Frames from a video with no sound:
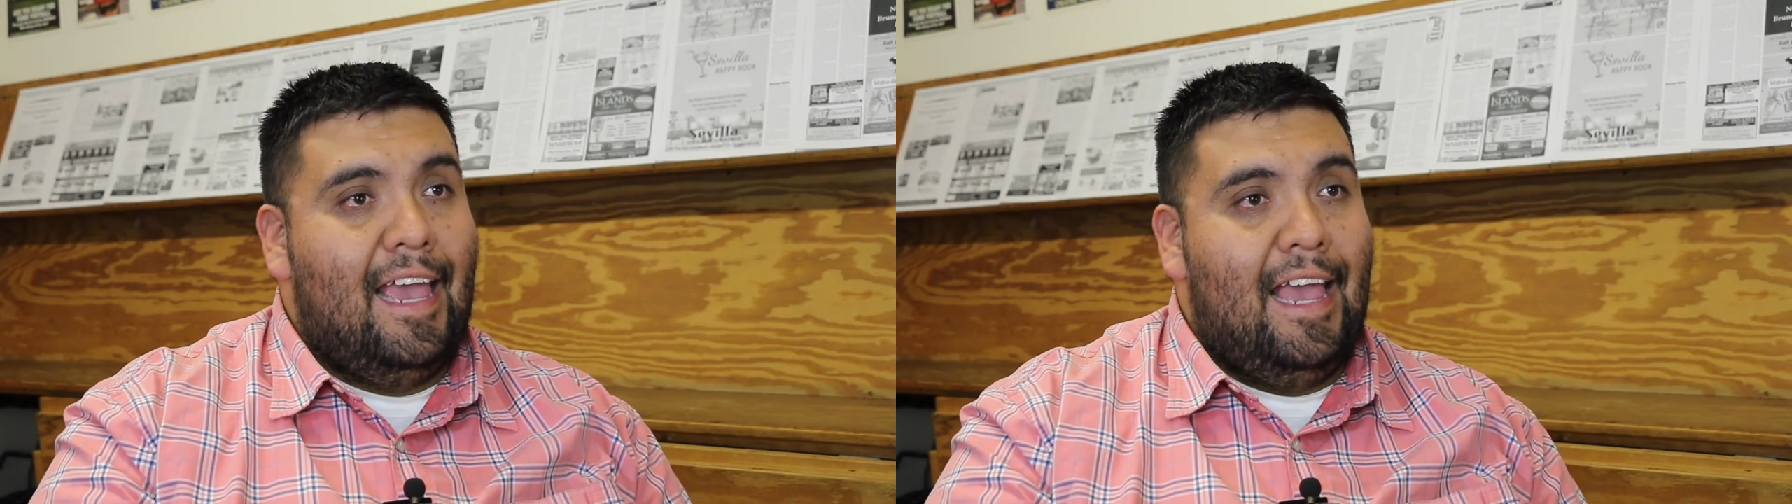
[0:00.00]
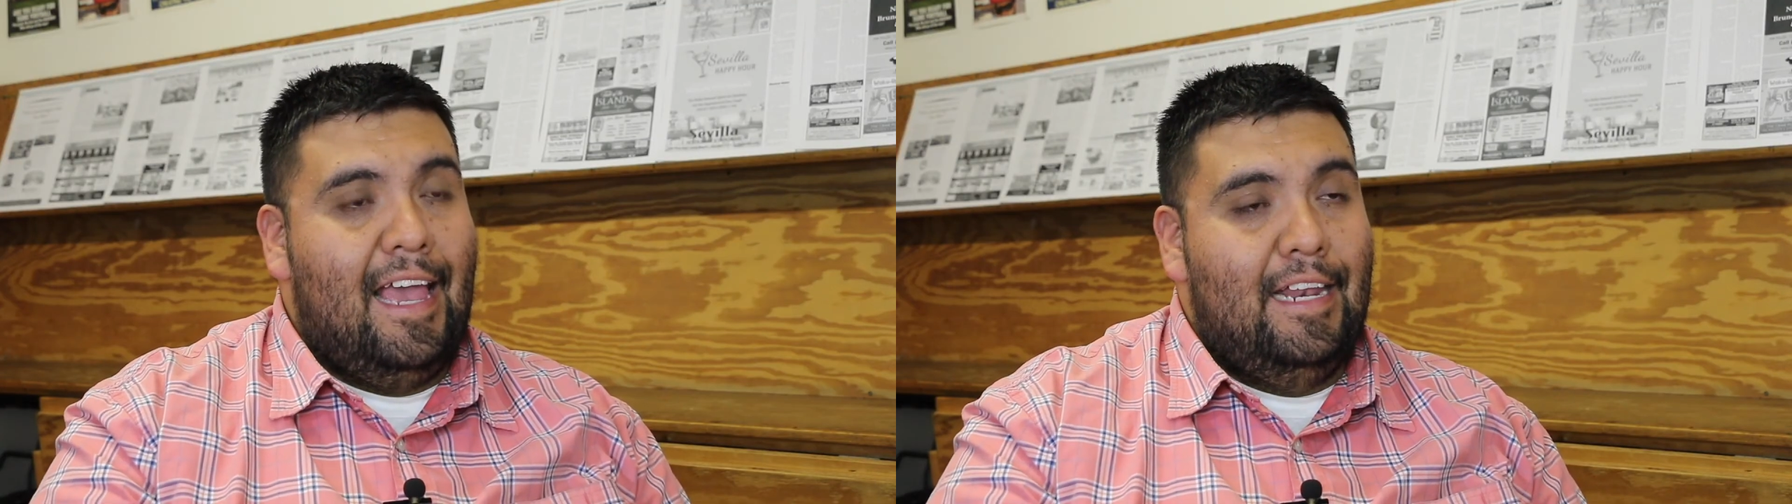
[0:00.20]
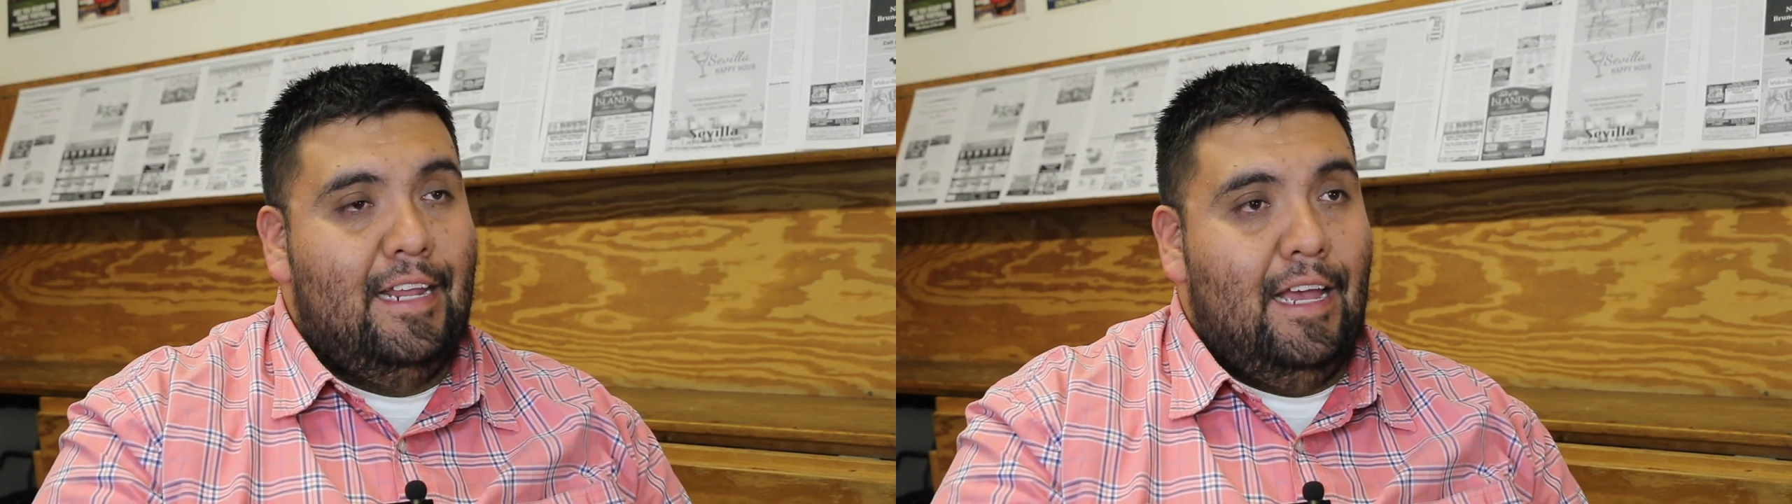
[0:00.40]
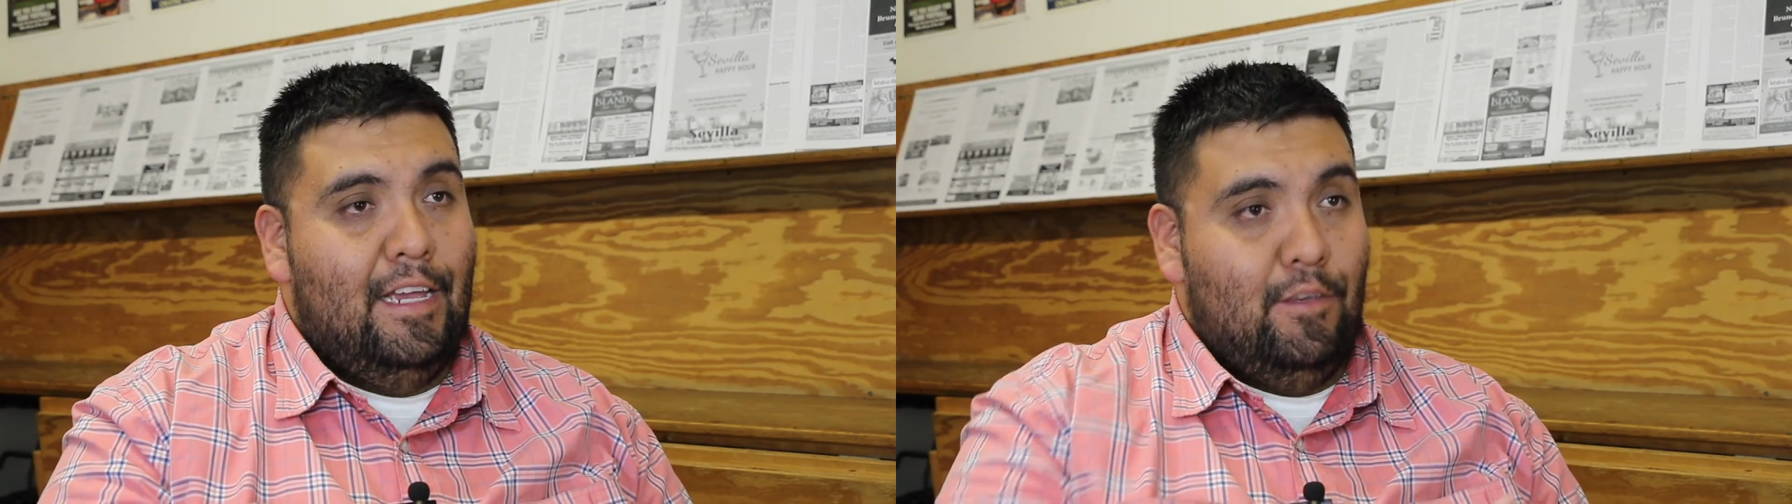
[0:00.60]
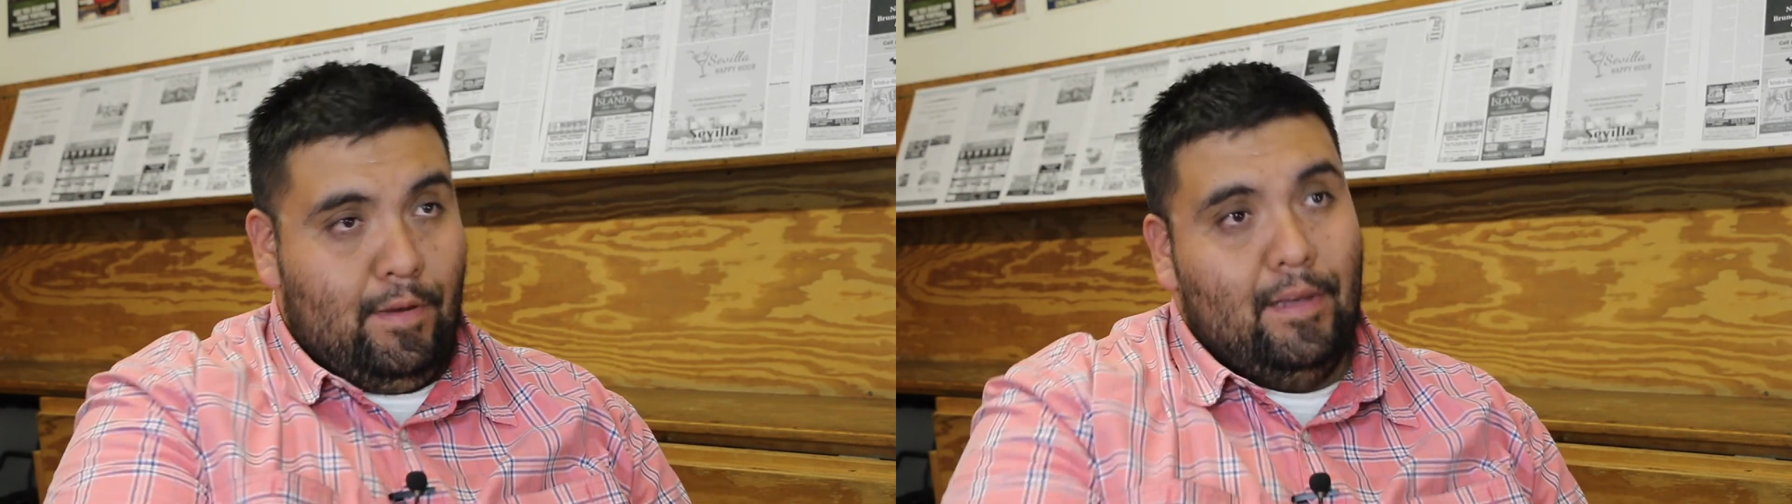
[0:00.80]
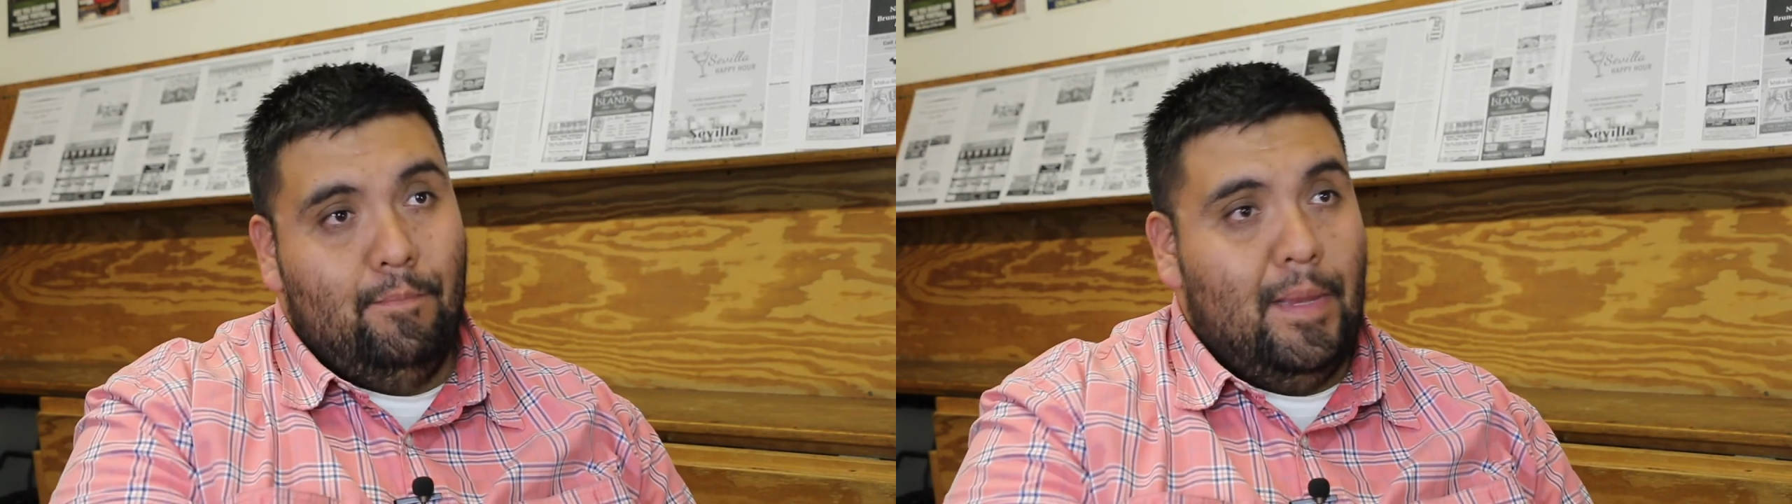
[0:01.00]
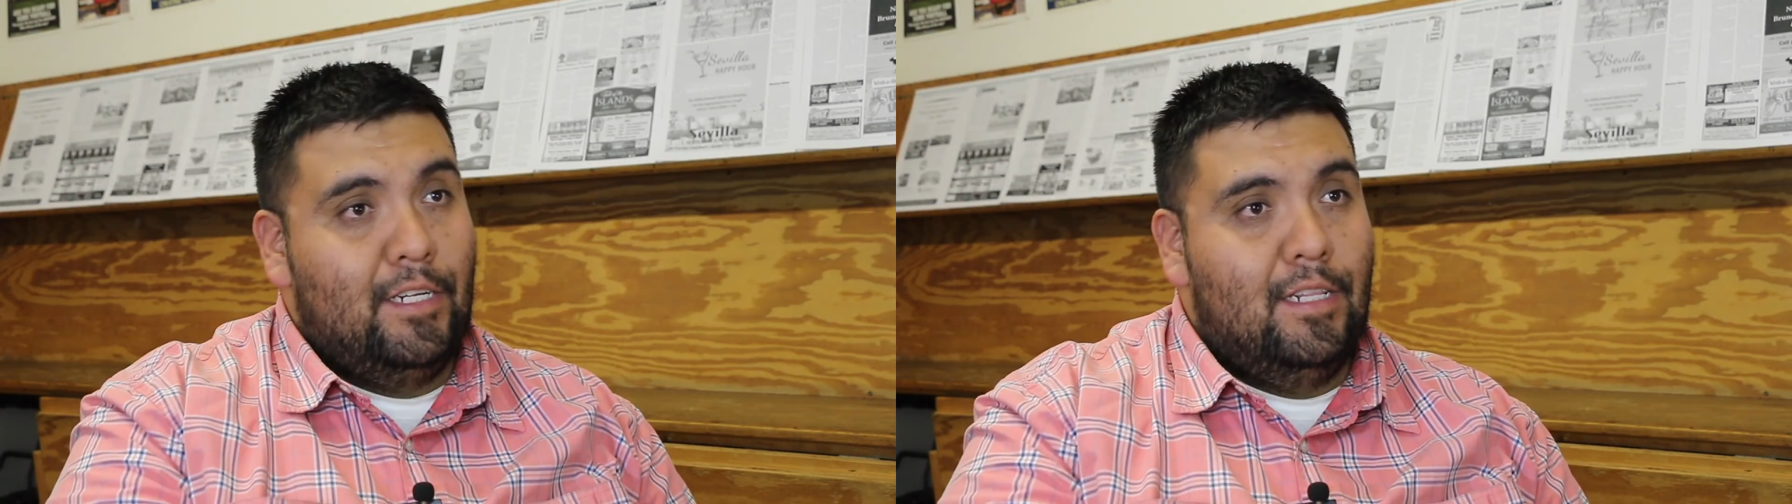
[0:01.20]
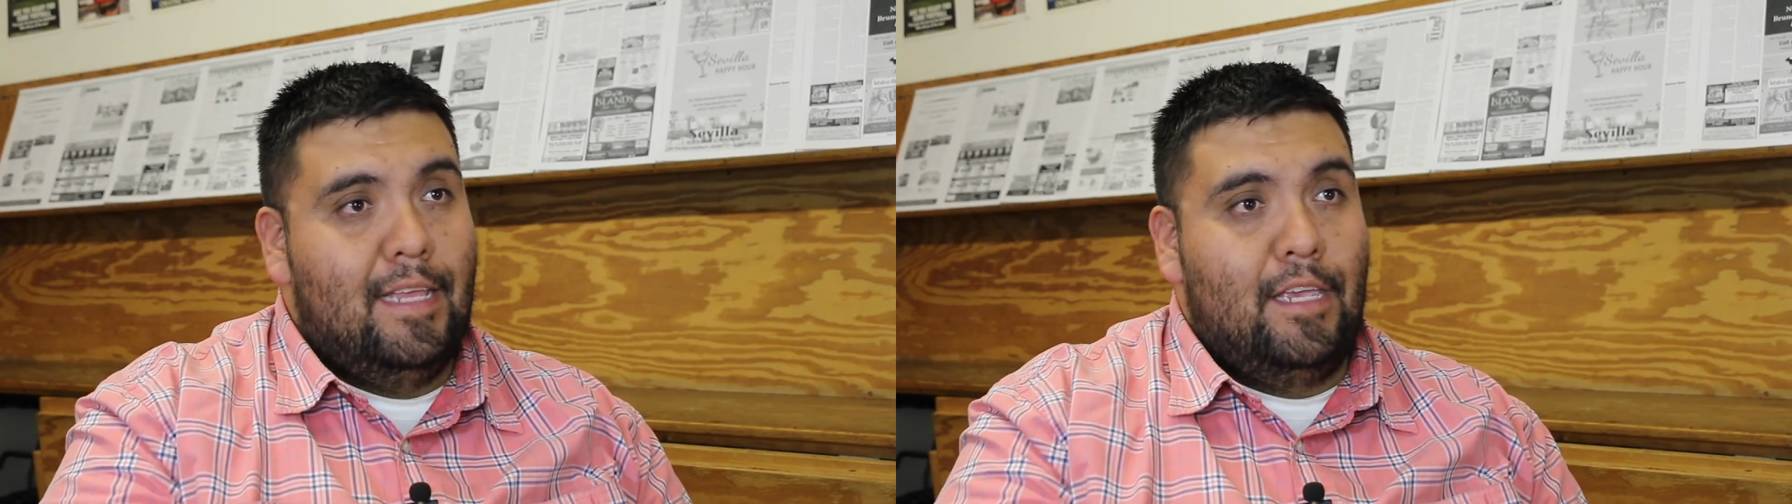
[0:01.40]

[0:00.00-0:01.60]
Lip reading: and you mentioned